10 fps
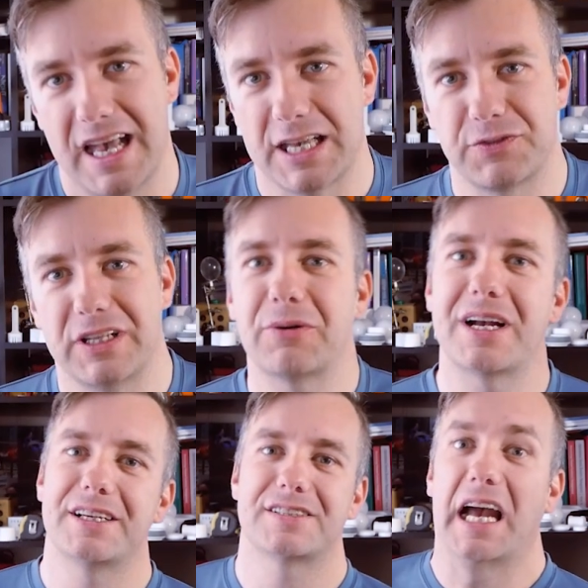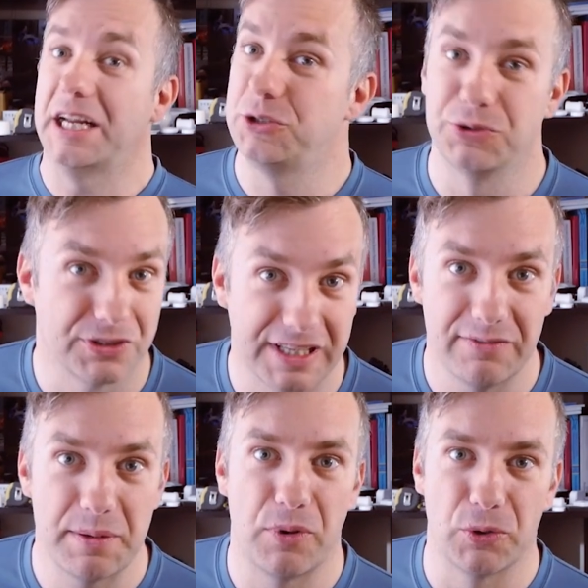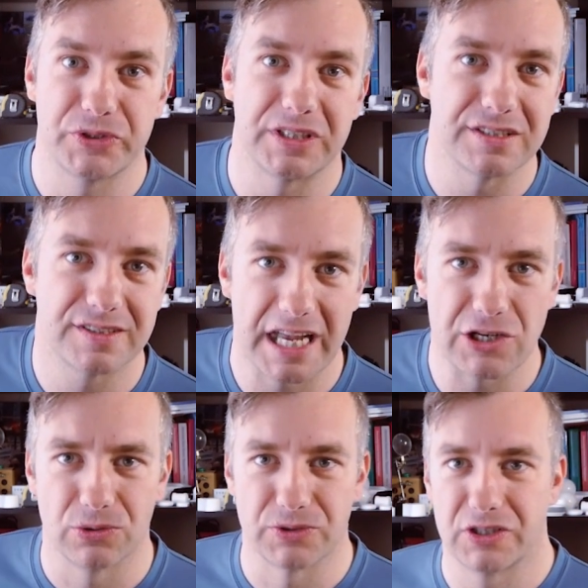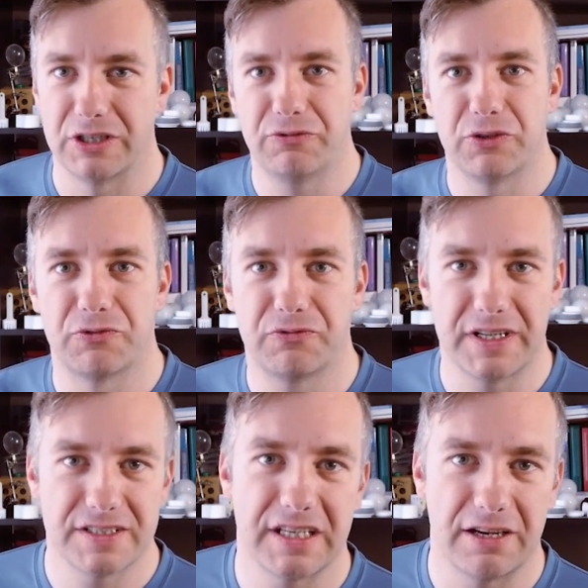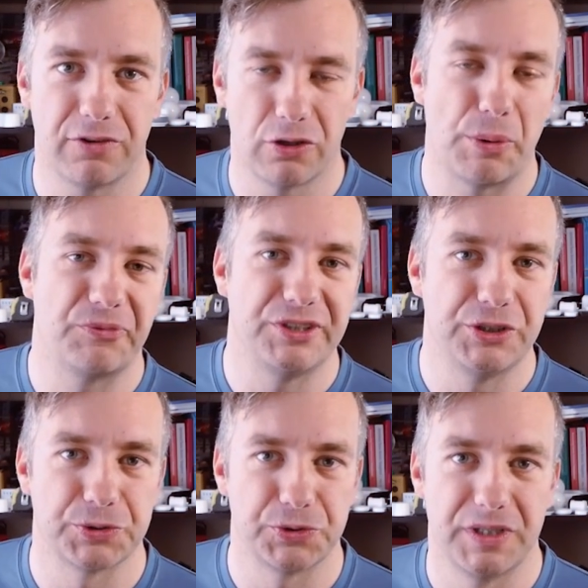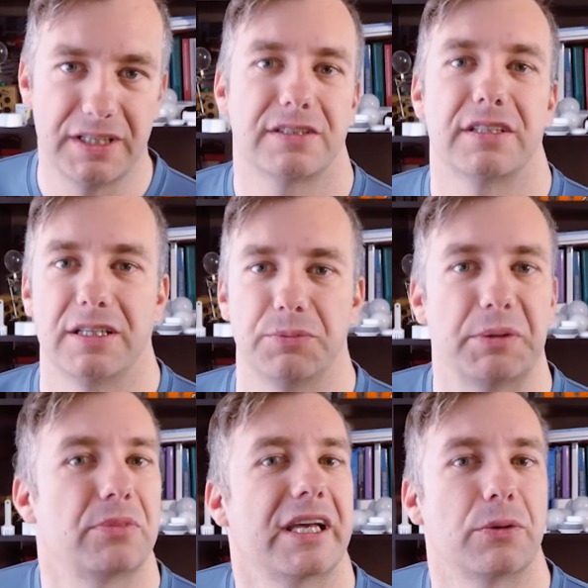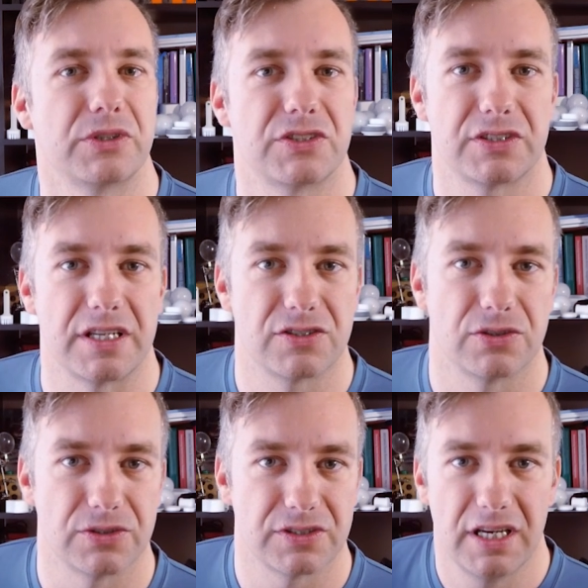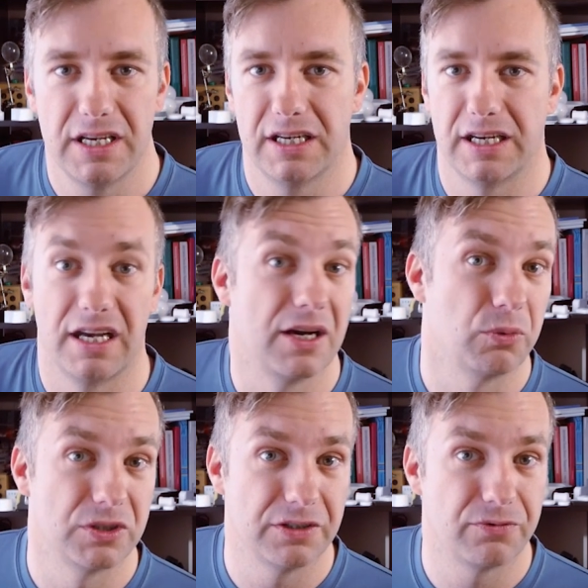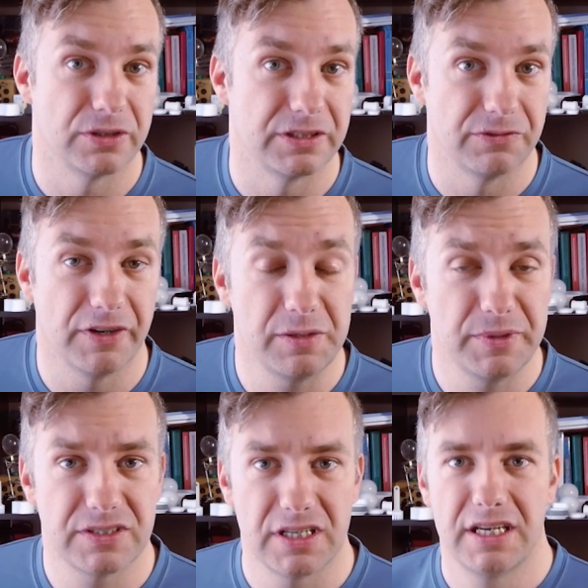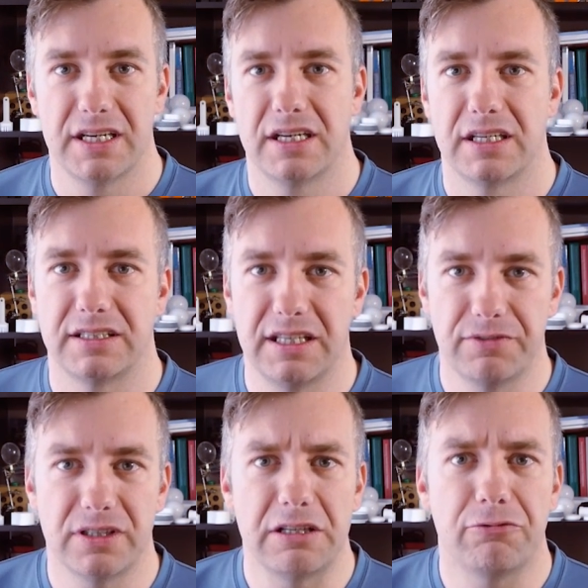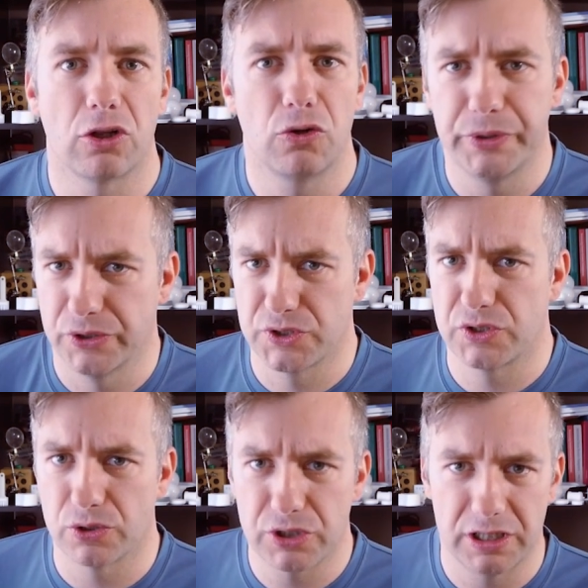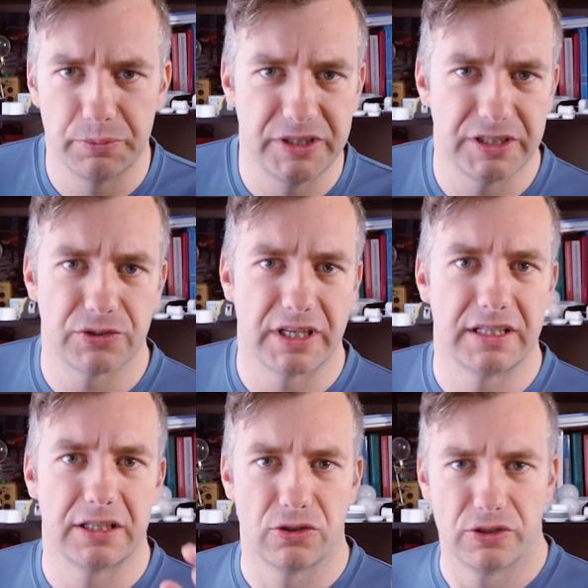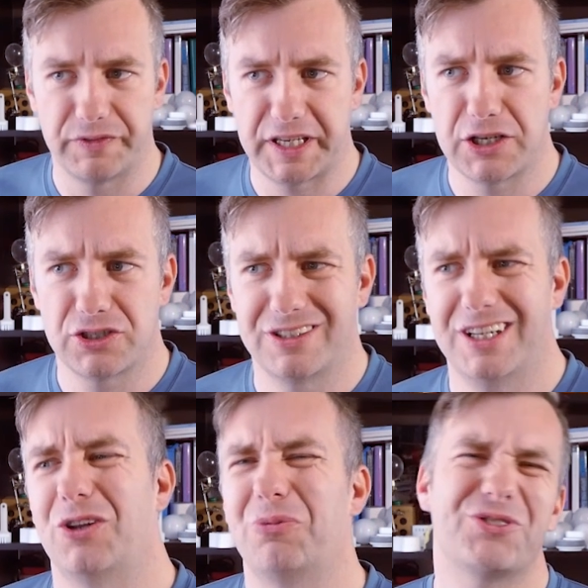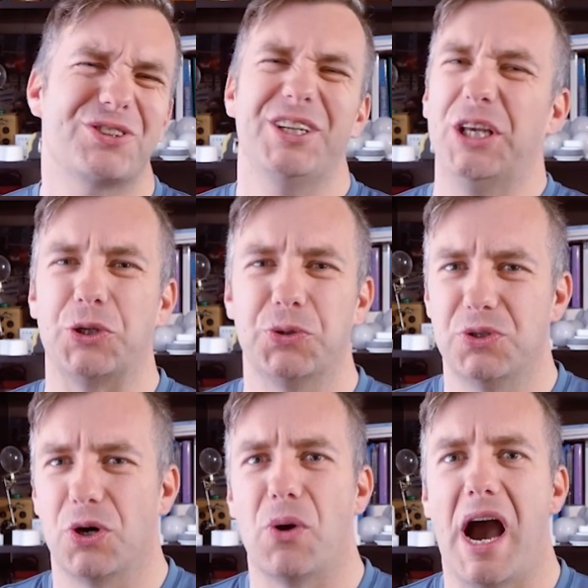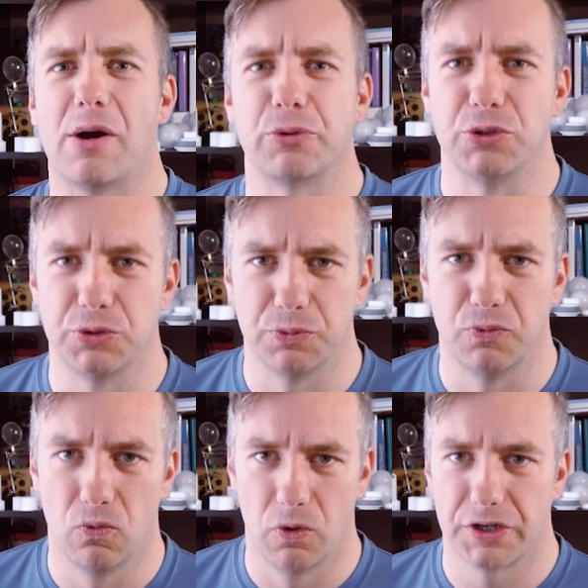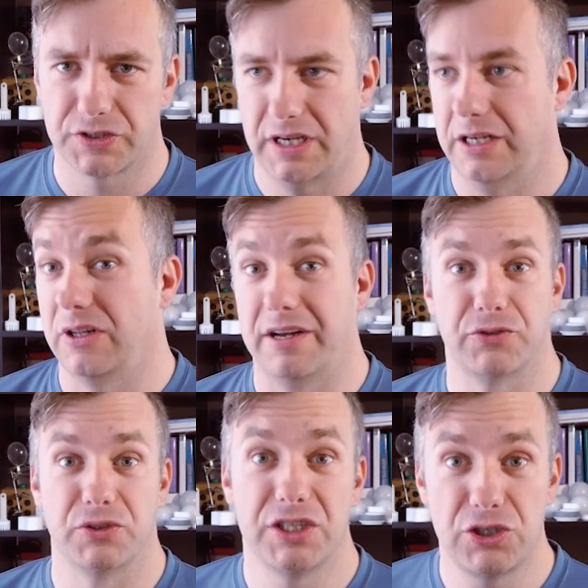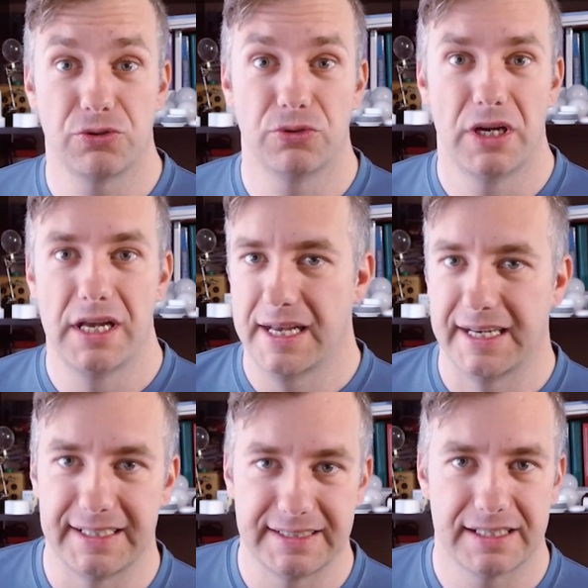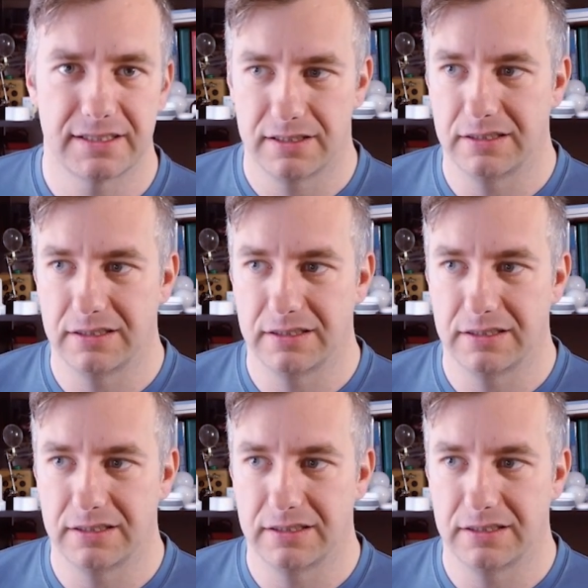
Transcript: As for now guys, I do not have a posting schedule, so if you fancy a follow-up video to that and me playing with sensors with different environments, definitely follow me on social media to get that notification. And obviously you know how YouTube works, I don't have to teach you that